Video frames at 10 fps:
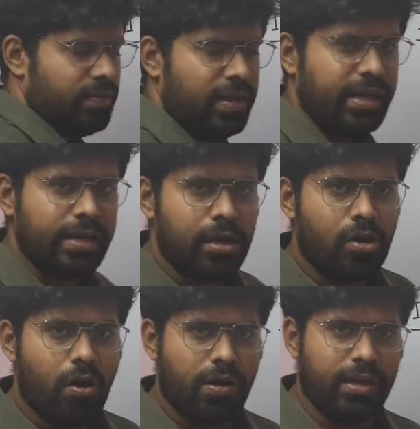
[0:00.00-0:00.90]
The
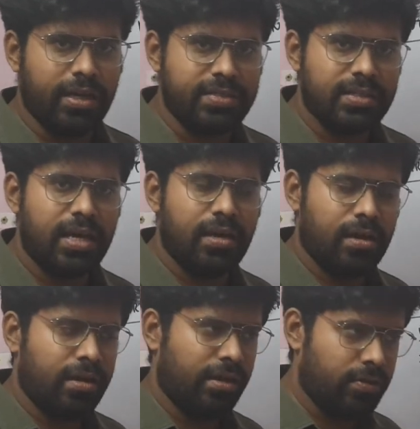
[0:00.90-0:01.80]
renal cortex,
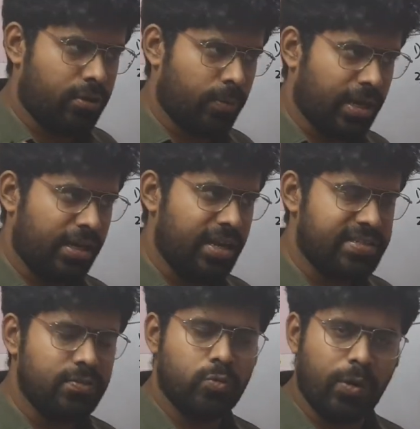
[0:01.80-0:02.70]
the kidney
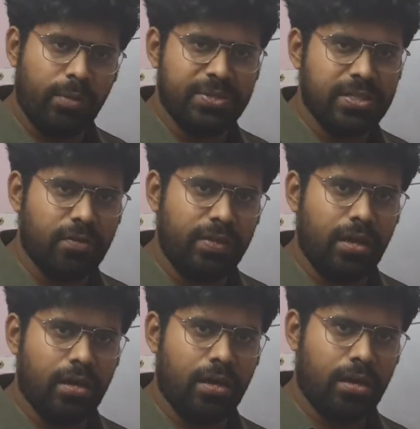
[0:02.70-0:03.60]
receives 20% of
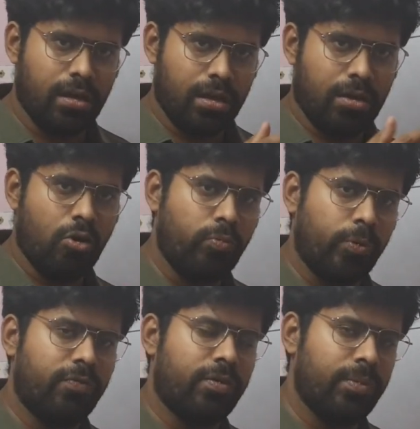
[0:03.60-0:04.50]
the uh,
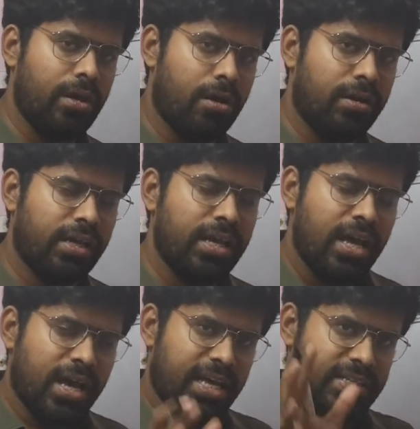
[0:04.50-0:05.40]
output from the heart,
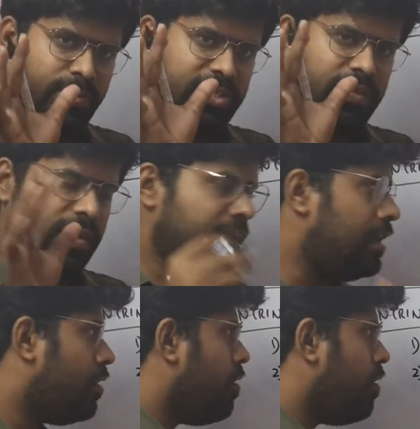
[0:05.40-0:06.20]
especially the renal